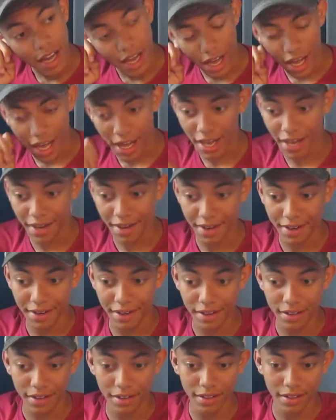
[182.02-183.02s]

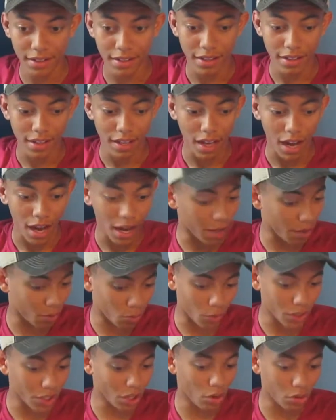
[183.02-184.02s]
and
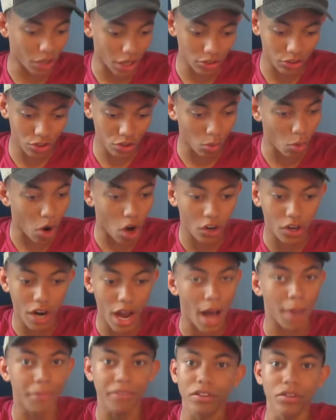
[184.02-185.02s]
we go down to the water.
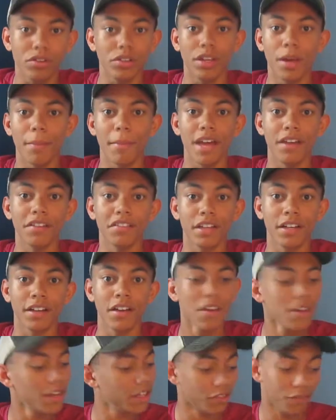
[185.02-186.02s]
Absolutely amazing.
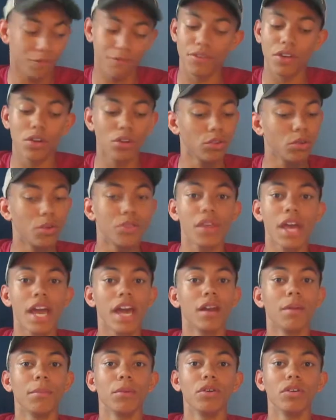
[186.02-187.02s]
It's filled with
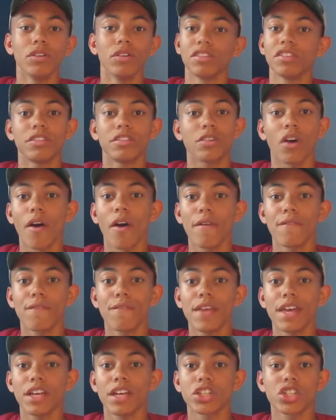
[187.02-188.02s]
animals,
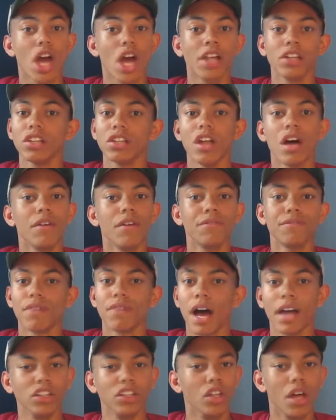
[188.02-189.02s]
starfish. I love
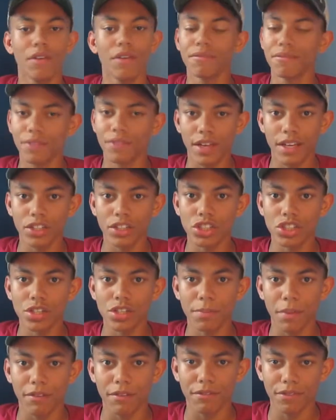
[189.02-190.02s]

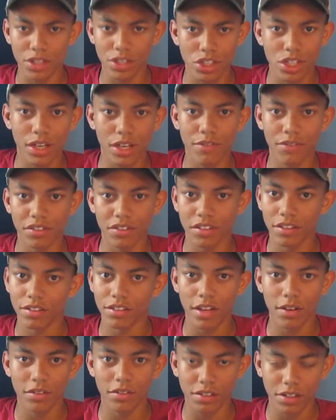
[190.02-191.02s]
fish. Been fishing ever since
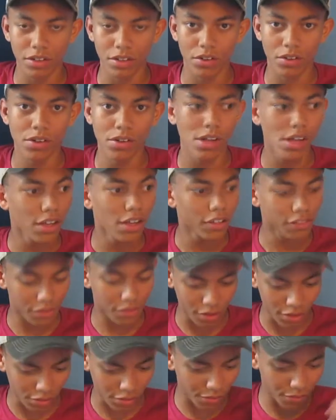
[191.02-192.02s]
I was little.
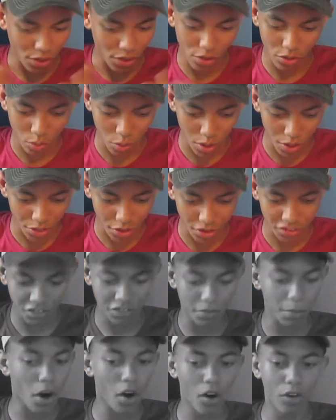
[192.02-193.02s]
It's filled with
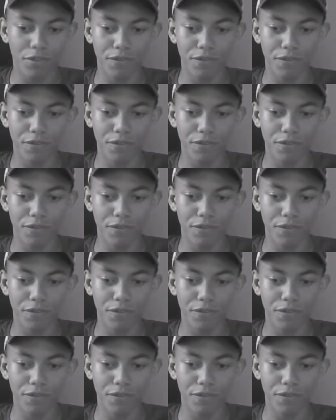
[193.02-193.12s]
small